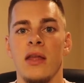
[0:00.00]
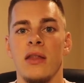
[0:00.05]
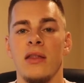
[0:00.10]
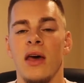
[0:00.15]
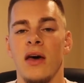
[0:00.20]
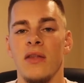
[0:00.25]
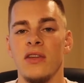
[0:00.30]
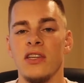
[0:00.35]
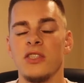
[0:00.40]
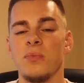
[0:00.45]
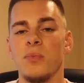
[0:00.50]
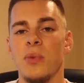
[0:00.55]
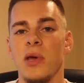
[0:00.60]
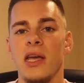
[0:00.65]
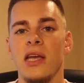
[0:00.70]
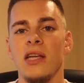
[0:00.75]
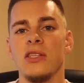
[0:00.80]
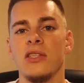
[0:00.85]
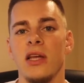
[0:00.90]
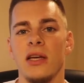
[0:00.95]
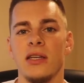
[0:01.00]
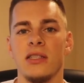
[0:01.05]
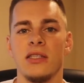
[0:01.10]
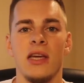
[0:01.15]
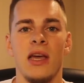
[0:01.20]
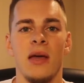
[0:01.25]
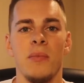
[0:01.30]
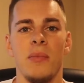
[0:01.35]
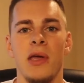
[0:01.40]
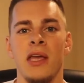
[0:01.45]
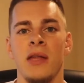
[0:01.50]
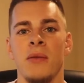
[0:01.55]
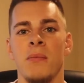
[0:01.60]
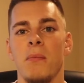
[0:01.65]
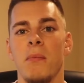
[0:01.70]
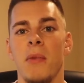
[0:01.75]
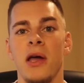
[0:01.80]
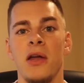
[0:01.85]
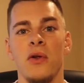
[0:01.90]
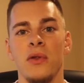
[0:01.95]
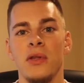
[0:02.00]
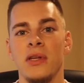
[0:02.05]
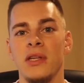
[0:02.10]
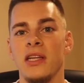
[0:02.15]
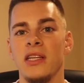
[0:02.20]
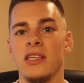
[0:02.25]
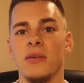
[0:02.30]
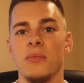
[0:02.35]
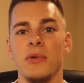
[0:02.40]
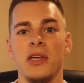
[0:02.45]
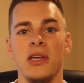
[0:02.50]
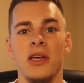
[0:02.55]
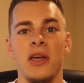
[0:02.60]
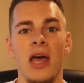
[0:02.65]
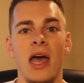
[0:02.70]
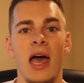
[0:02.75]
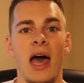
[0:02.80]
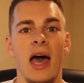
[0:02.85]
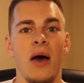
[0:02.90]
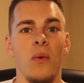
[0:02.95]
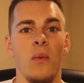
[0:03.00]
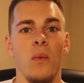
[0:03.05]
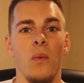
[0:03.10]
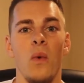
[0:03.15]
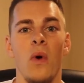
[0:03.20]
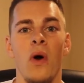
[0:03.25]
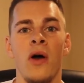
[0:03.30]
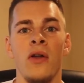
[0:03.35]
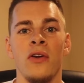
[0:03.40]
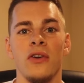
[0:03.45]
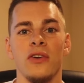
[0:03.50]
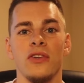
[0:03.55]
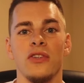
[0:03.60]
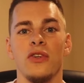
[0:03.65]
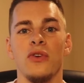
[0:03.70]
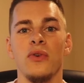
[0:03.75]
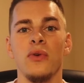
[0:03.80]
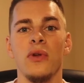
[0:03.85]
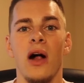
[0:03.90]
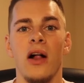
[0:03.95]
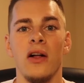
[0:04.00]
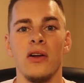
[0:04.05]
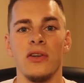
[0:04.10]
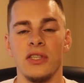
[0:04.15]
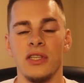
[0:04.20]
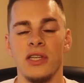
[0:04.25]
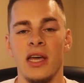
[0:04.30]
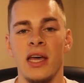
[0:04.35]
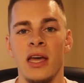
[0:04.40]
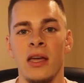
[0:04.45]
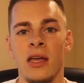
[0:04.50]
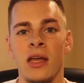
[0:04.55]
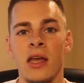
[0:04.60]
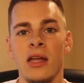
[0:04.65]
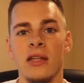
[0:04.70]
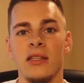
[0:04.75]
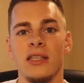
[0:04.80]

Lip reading: Now, this page likes campaign might only need to be at $1 or $2 a day